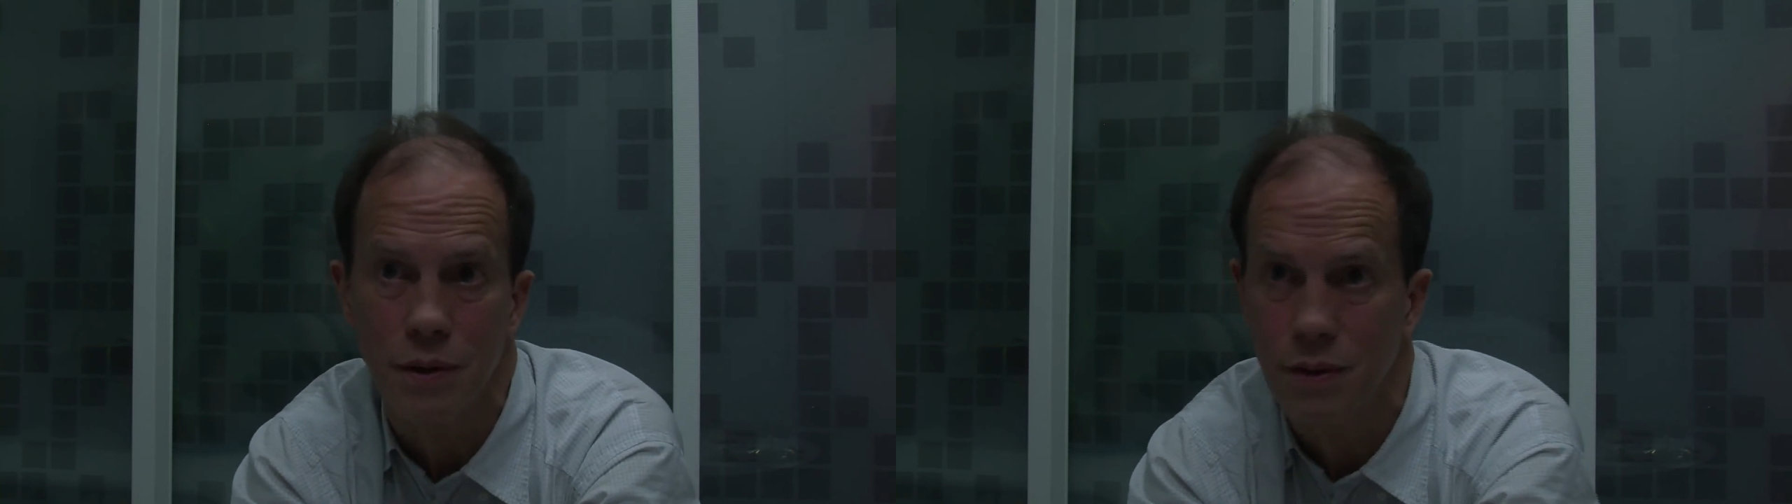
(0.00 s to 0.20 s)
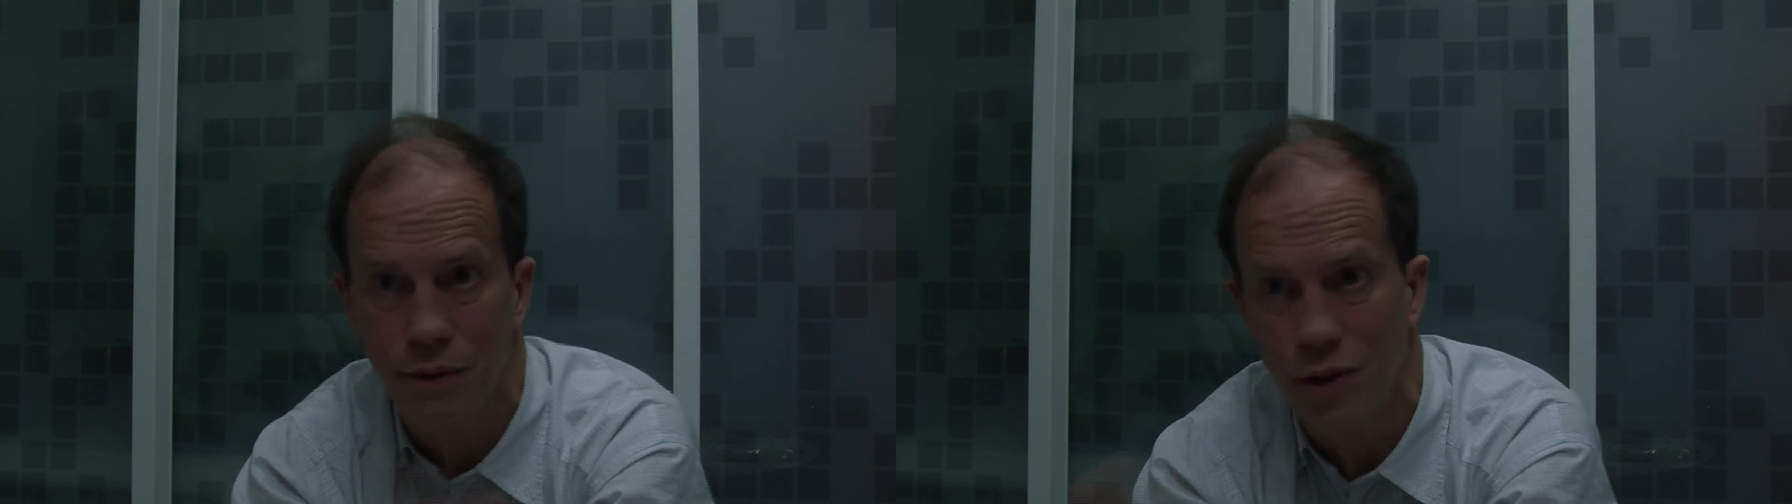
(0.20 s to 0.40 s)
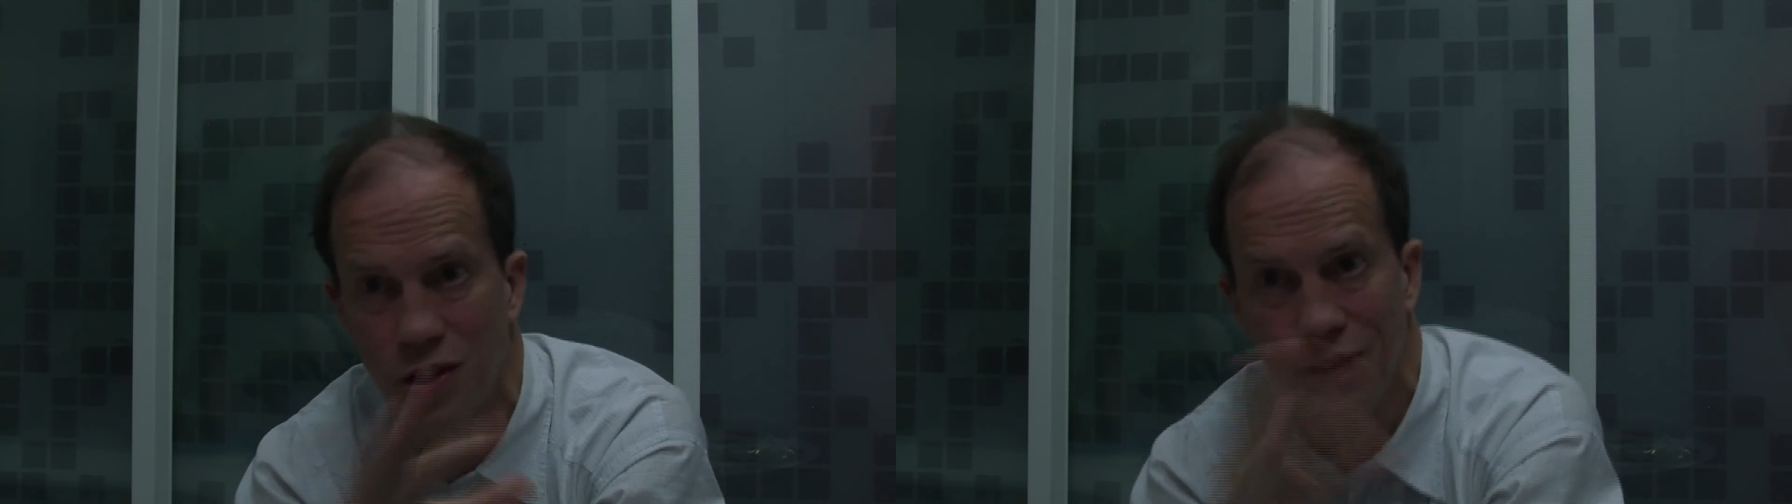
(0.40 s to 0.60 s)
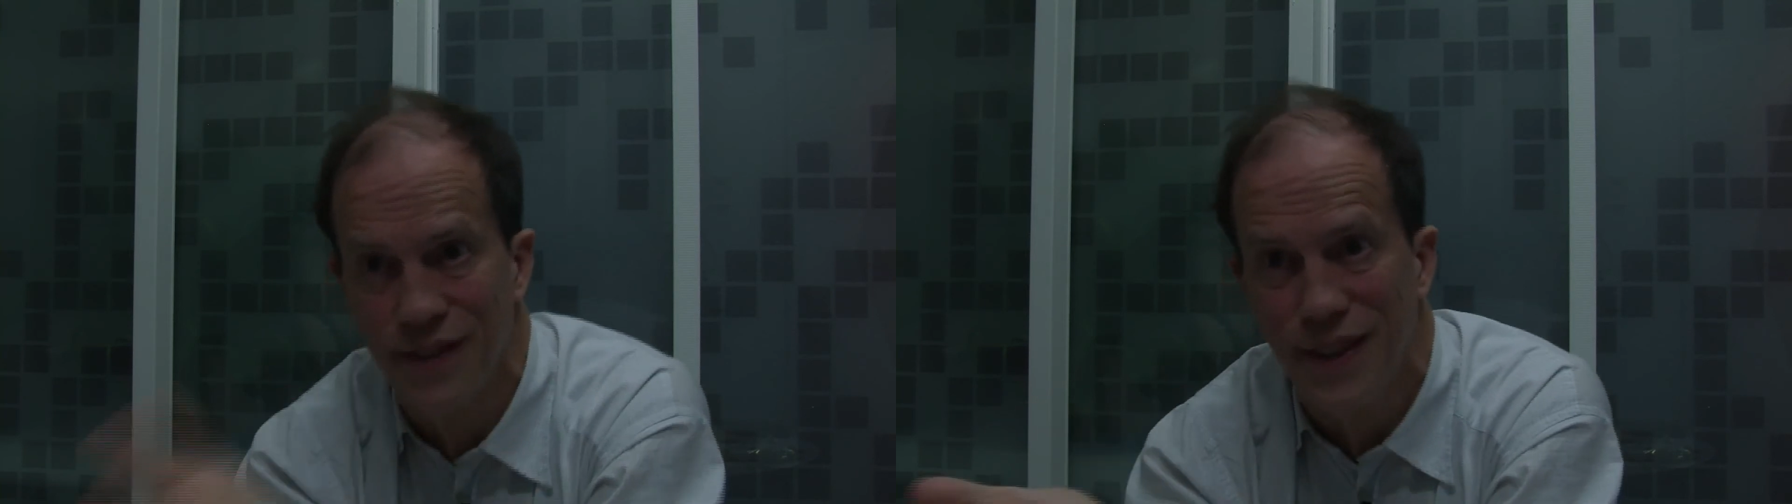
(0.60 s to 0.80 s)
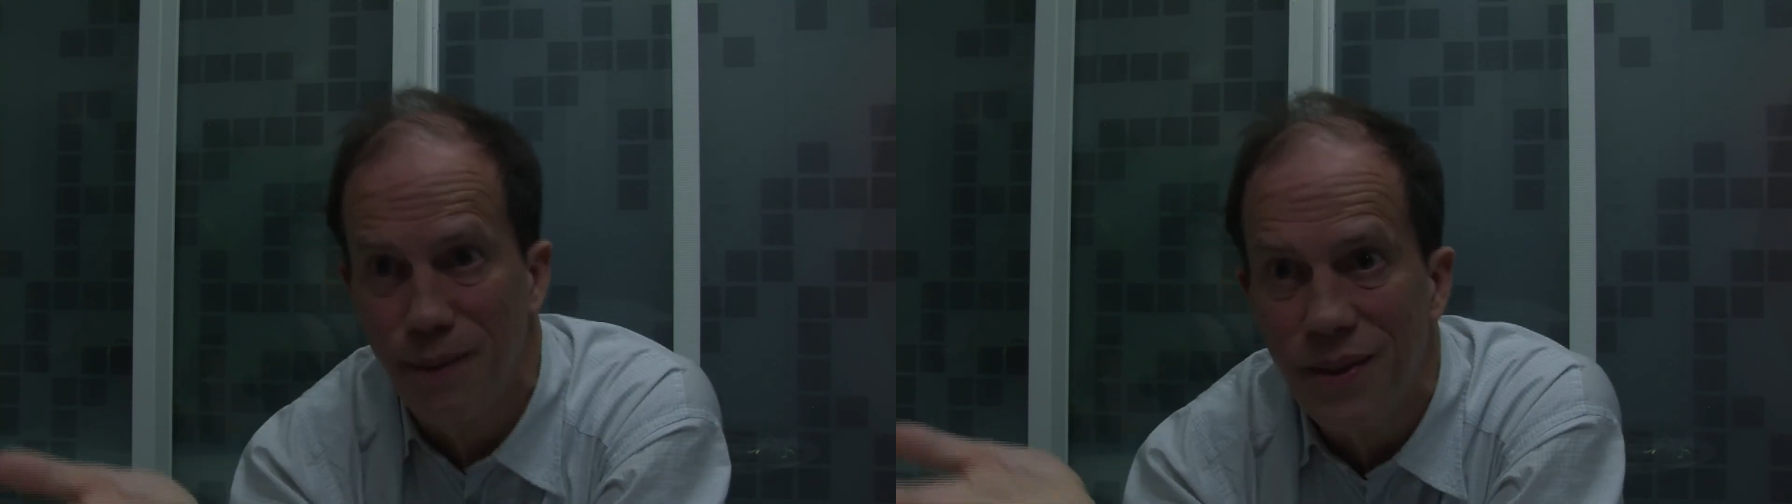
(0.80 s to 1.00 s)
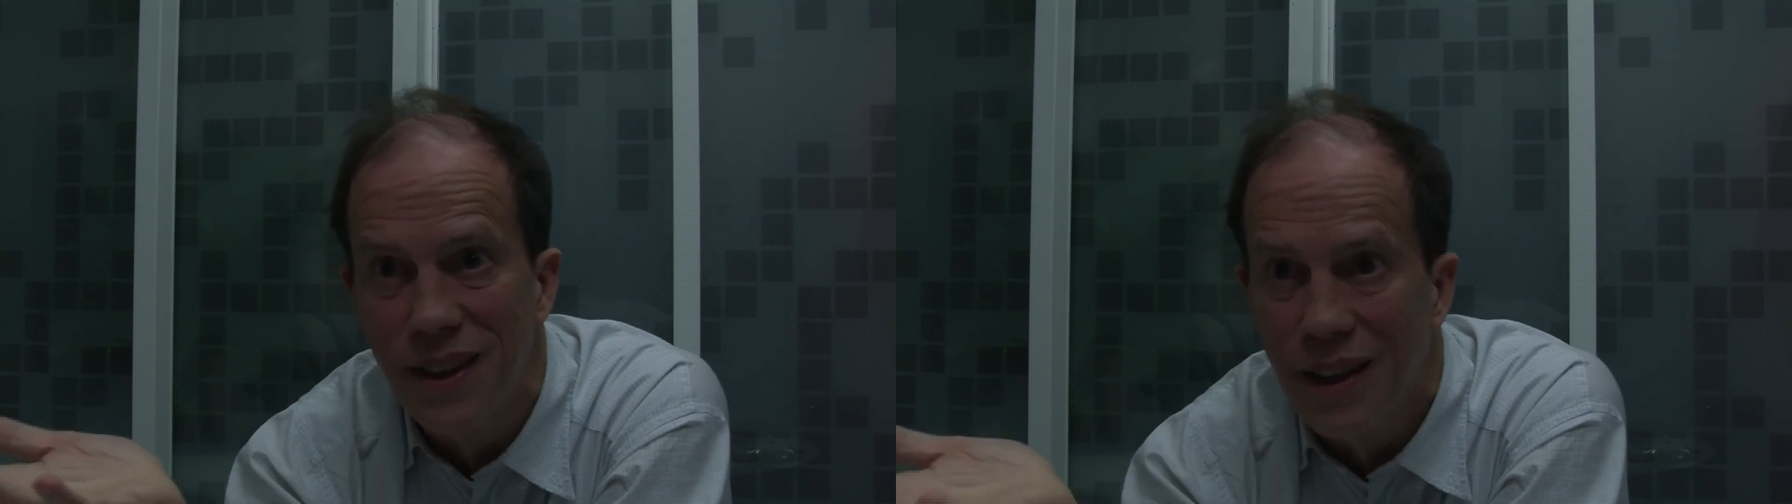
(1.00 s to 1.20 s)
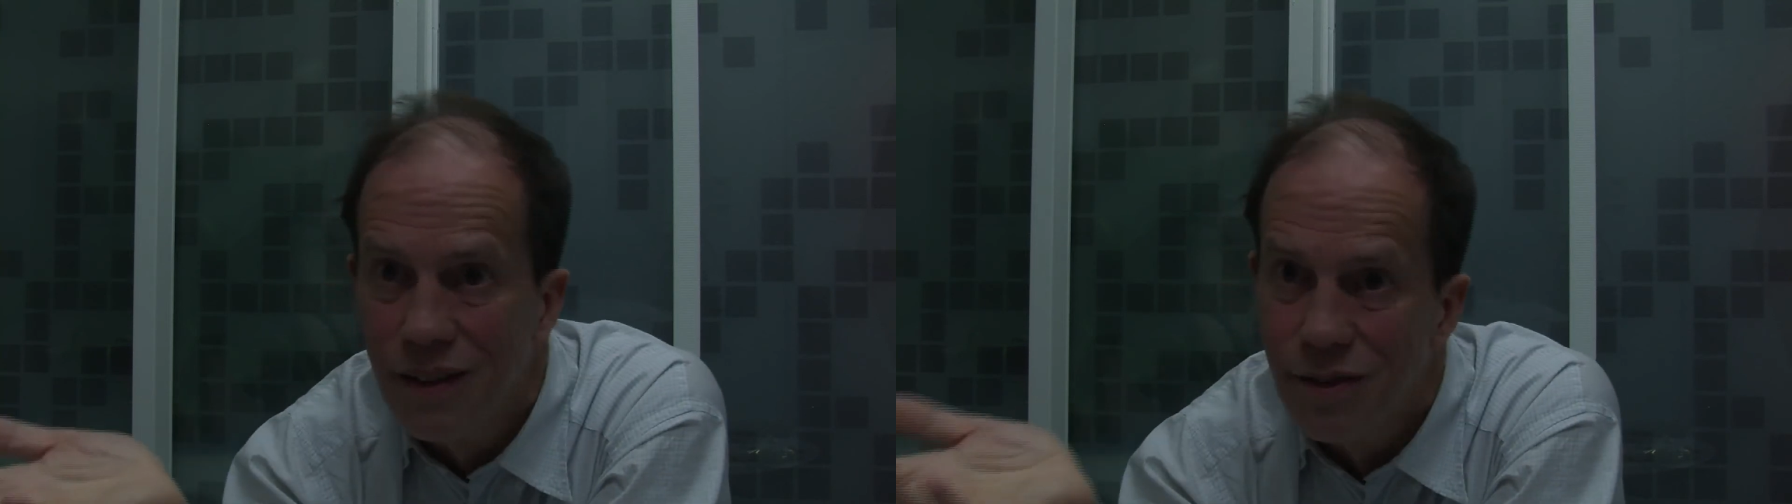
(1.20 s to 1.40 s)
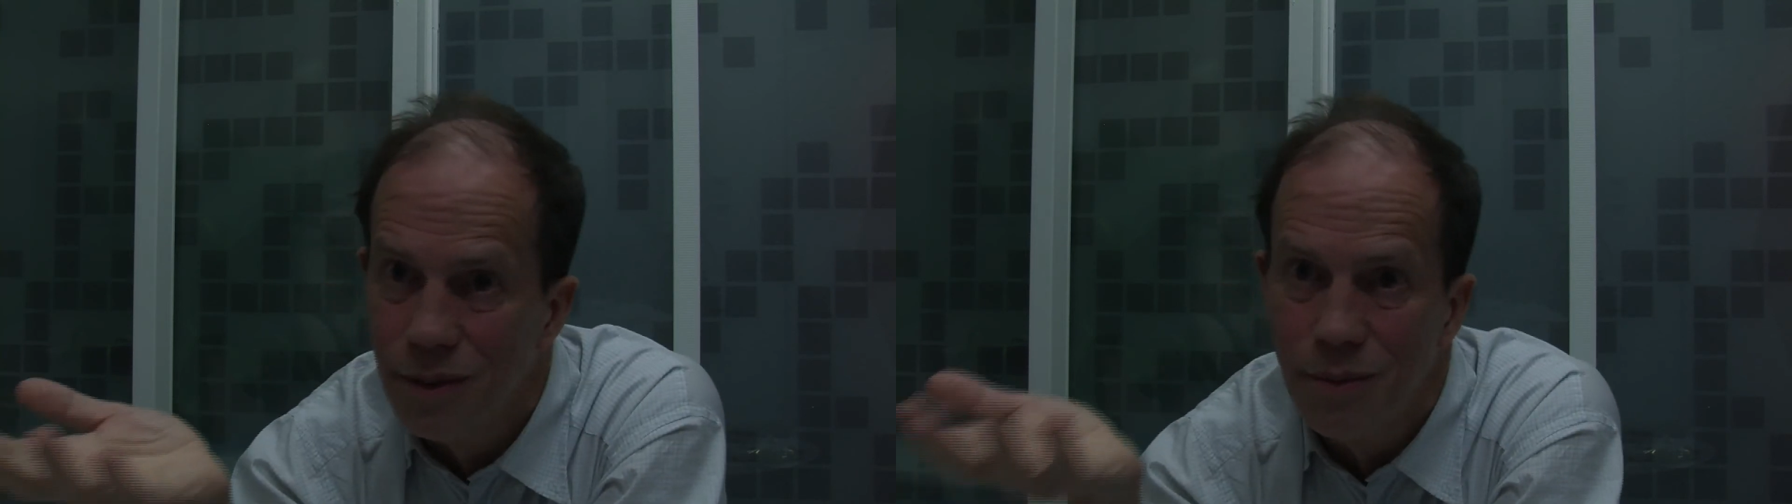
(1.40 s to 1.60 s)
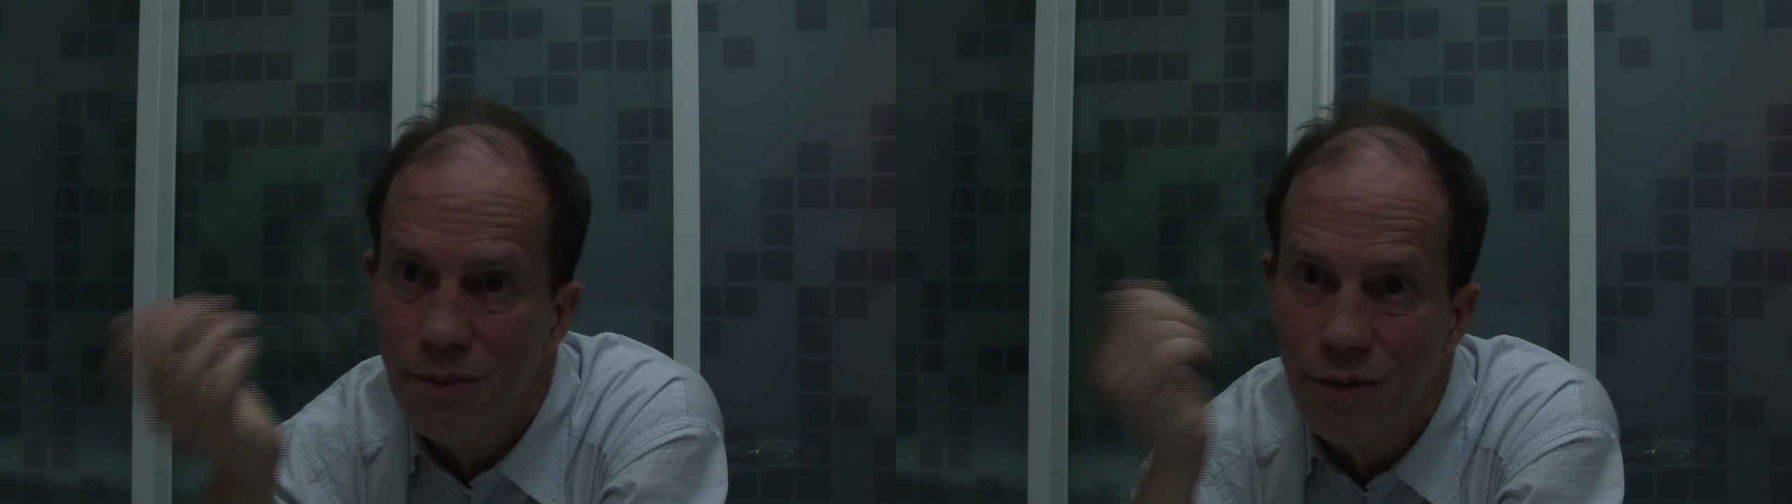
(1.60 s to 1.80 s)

because they're virtually the same thing from,